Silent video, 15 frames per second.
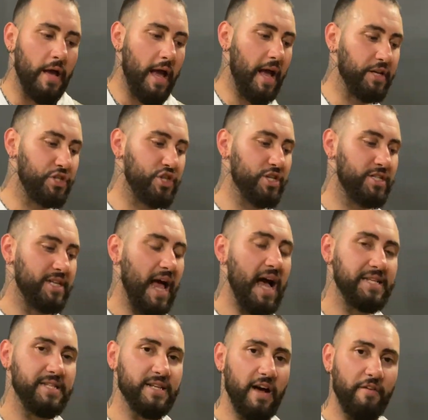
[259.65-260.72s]
It just
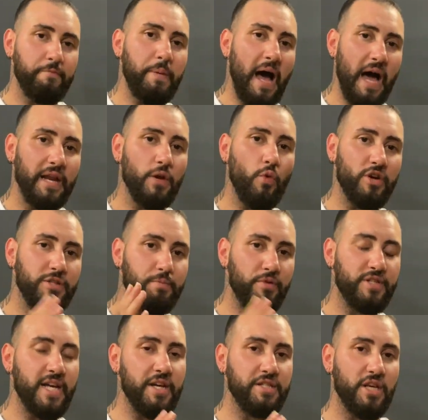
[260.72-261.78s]
has enough padding where it's
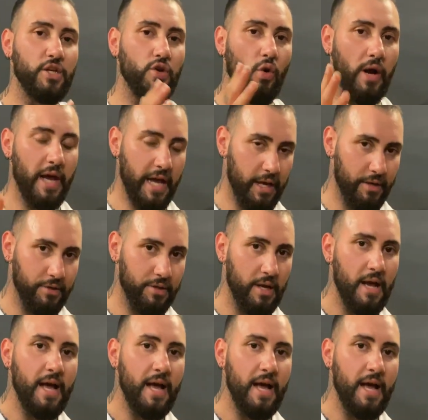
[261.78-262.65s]
protecting your hand.